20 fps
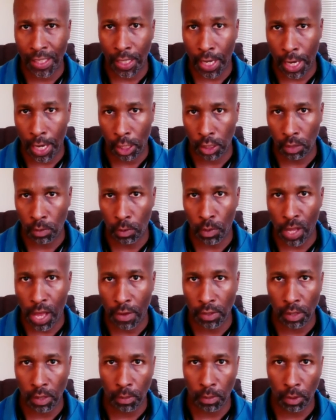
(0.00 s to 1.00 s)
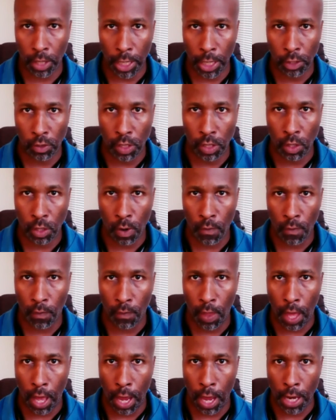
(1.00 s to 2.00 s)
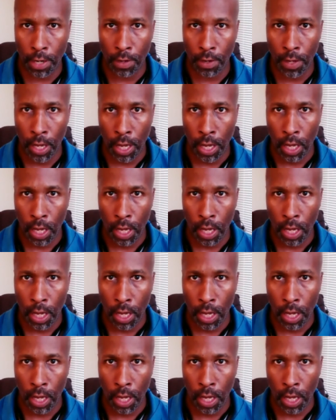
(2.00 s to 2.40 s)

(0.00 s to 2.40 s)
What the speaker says: Occasionally we'll have some lectures here online.